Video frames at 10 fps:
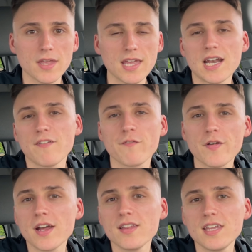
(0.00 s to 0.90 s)
and I
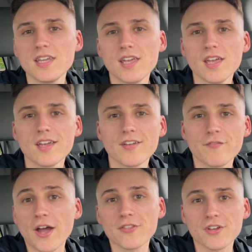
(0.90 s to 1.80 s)
finally
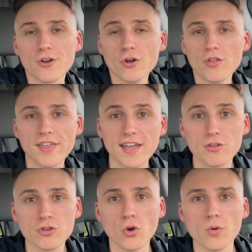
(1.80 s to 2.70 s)
found a girl that
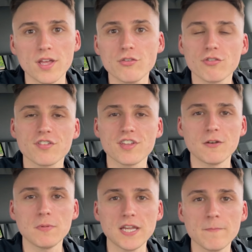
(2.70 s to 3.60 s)
showed interest
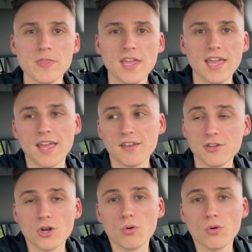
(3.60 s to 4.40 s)
in me and,